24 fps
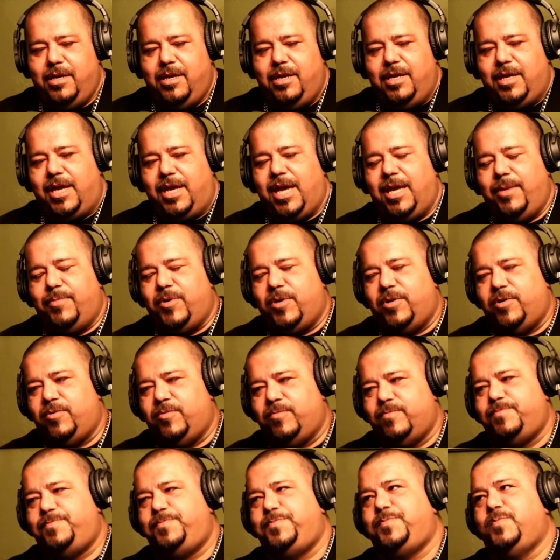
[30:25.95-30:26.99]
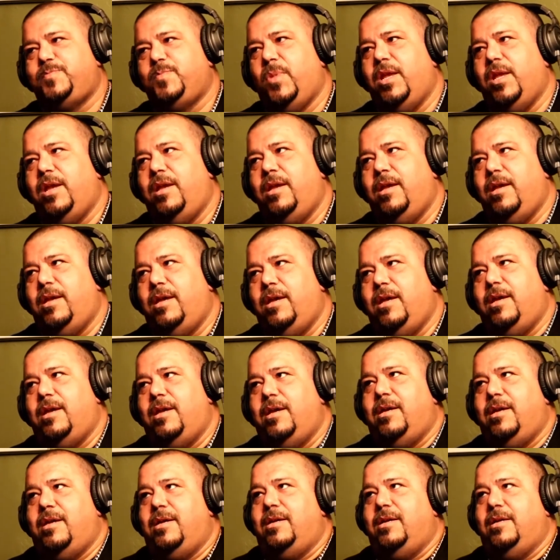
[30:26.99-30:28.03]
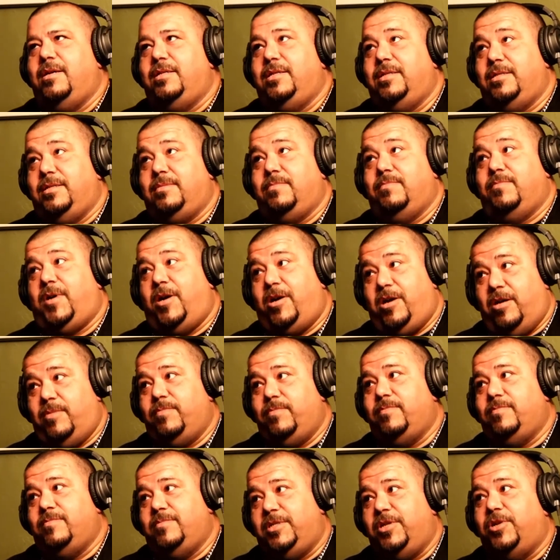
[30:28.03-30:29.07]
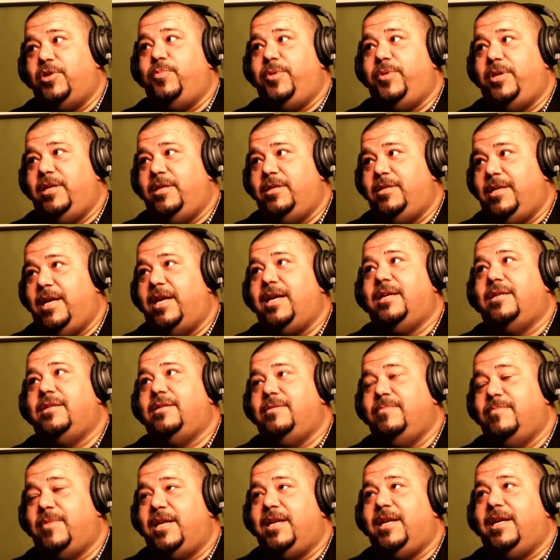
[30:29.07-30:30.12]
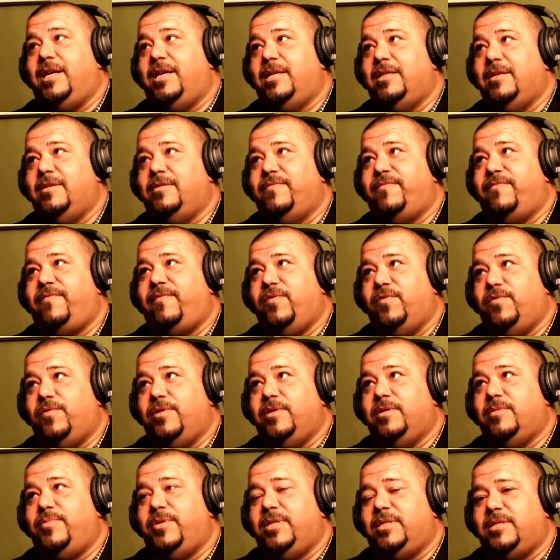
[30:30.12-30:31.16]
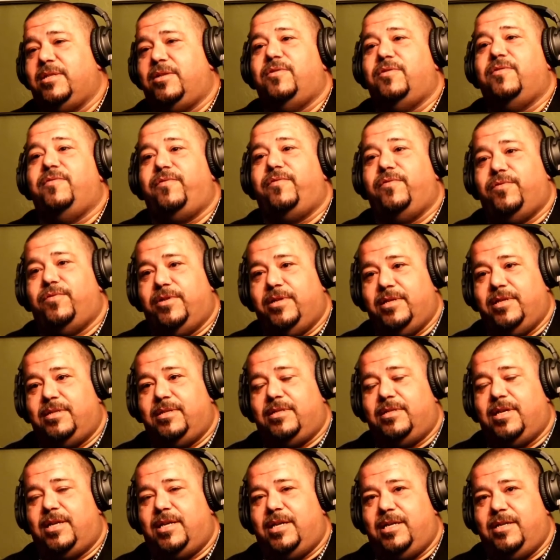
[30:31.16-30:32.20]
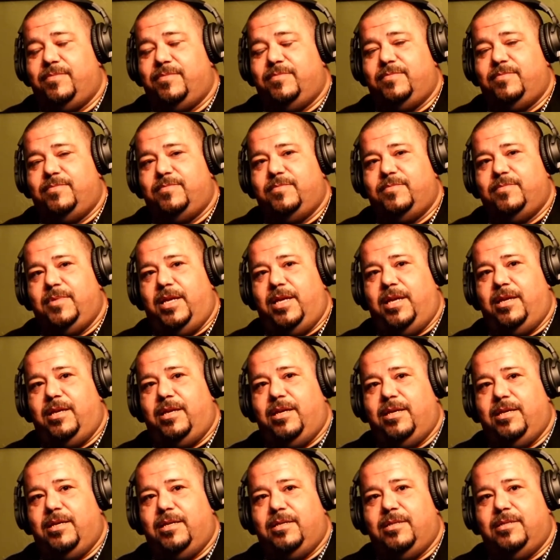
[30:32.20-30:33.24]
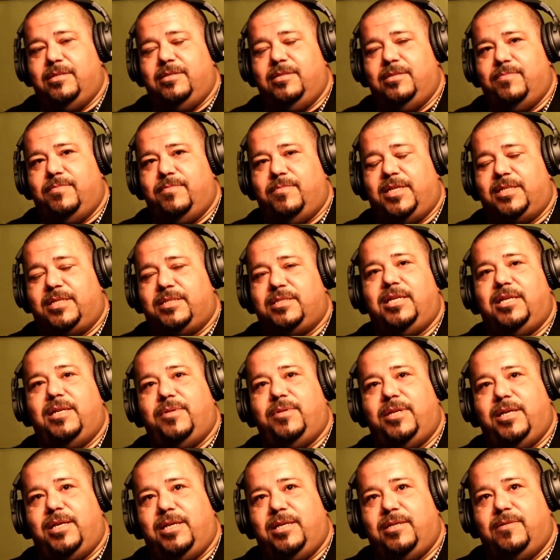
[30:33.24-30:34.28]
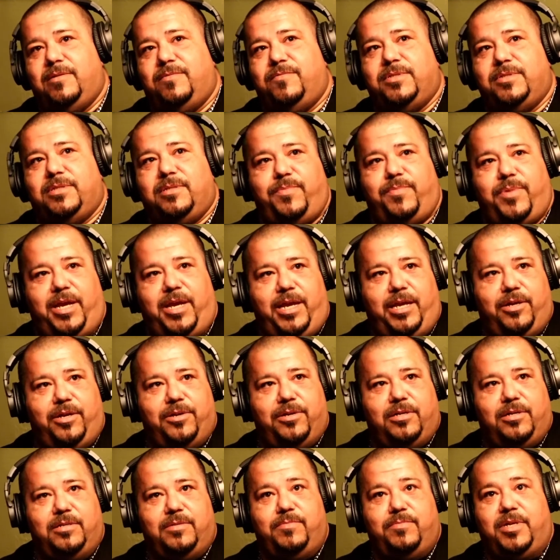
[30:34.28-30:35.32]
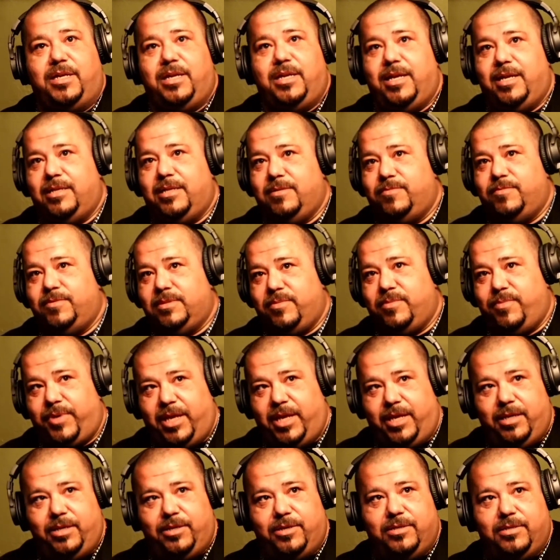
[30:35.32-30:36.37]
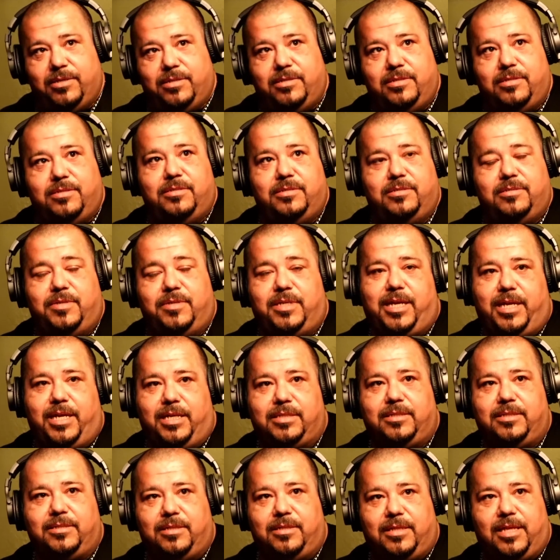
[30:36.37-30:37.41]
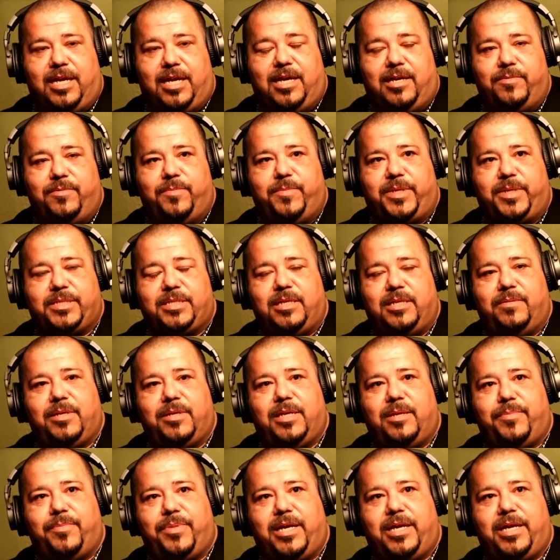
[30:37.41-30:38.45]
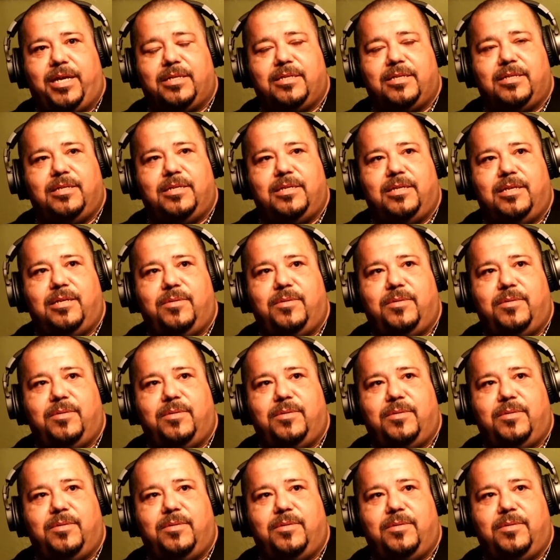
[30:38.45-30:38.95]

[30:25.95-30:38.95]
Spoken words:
Came home. Just mom told me, my dad lived in Florida, Pensacola, Florida at the time, and my stepdad was a painter. My dad was a painter. My dad's still alive, but my stepdad passed.